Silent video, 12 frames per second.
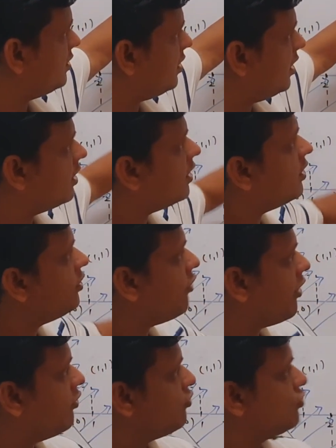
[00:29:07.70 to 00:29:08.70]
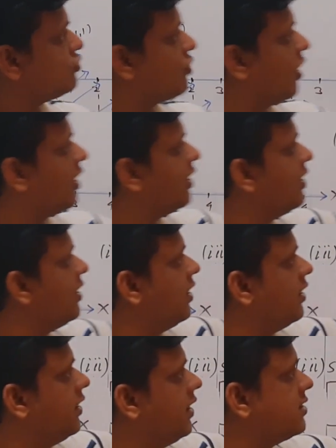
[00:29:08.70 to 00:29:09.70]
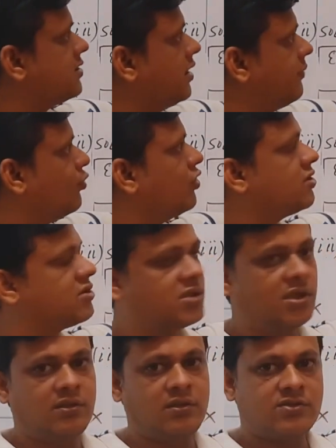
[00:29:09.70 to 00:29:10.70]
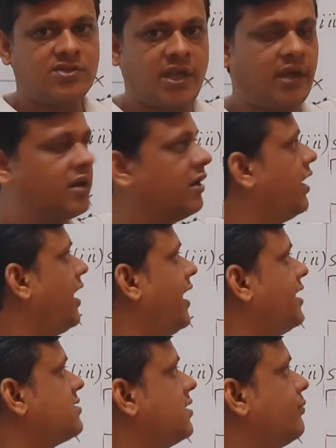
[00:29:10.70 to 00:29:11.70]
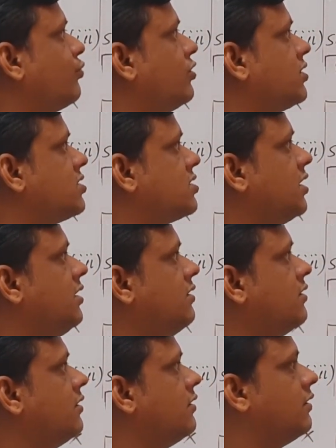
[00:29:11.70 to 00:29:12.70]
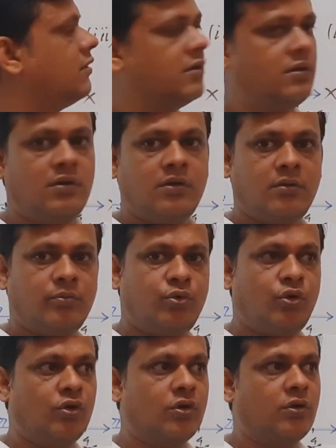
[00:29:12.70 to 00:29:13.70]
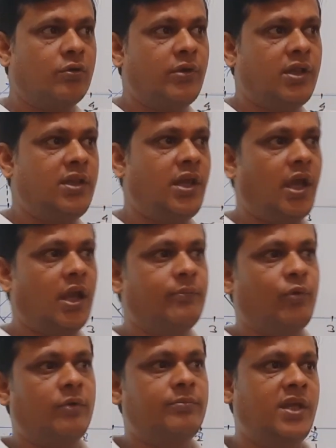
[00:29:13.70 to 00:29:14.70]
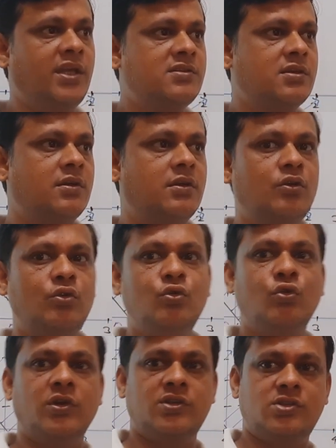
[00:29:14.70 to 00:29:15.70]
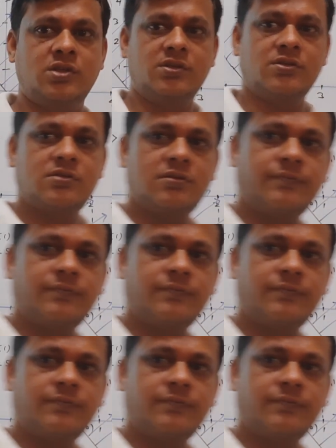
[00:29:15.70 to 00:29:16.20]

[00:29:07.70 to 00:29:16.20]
3rd. You have to solve this sub question 2nd and sub question 4 with the help of these two questions.